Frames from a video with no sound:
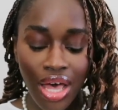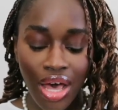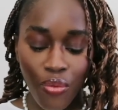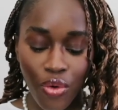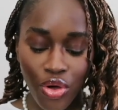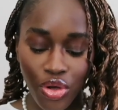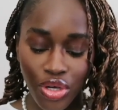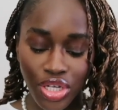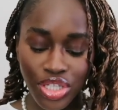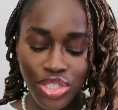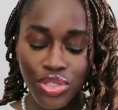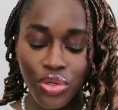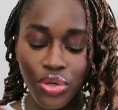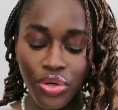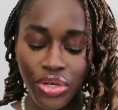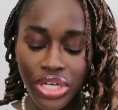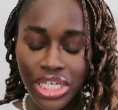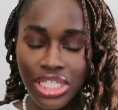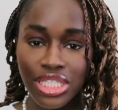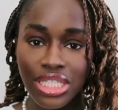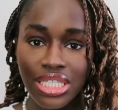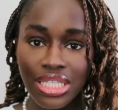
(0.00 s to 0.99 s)
We're going to go
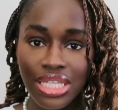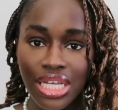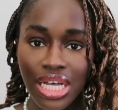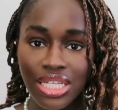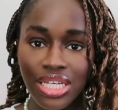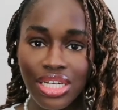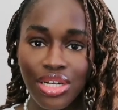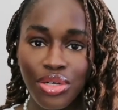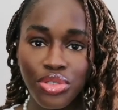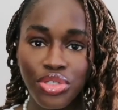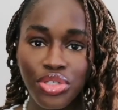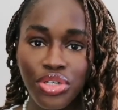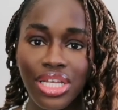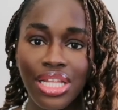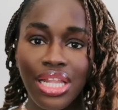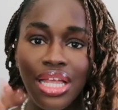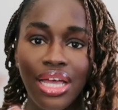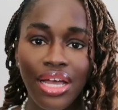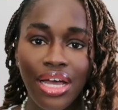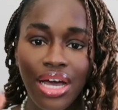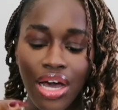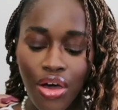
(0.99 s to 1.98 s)
into that and I'll show you
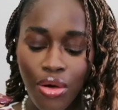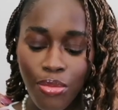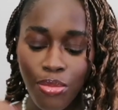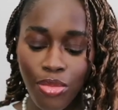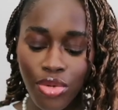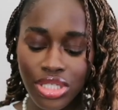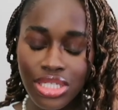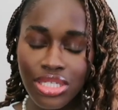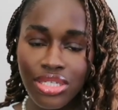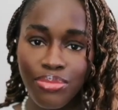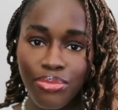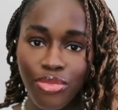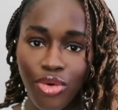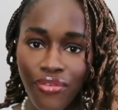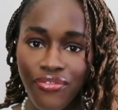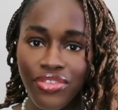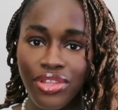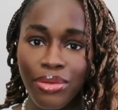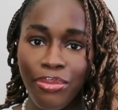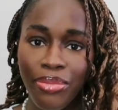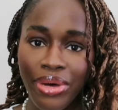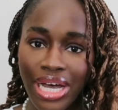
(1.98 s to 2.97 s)
like how much
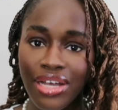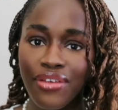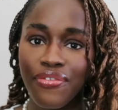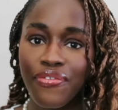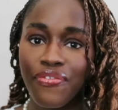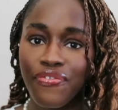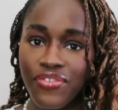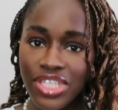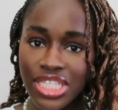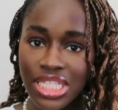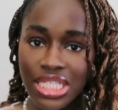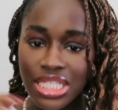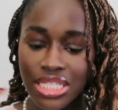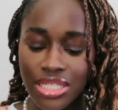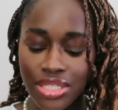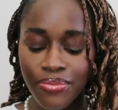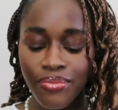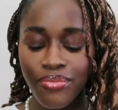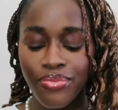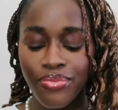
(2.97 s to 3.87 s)
of the bag fits.